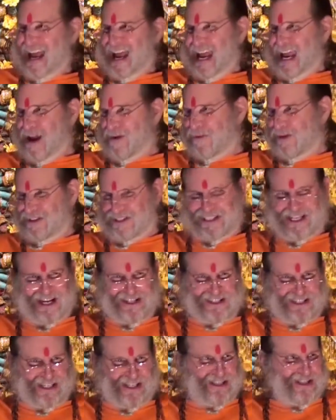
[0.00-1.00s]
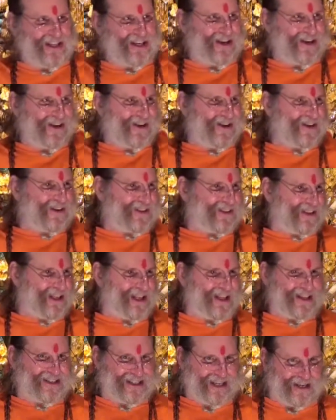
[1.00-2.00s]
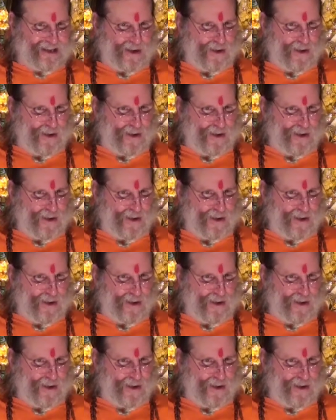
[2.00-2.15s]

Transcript: He was touching the earth in a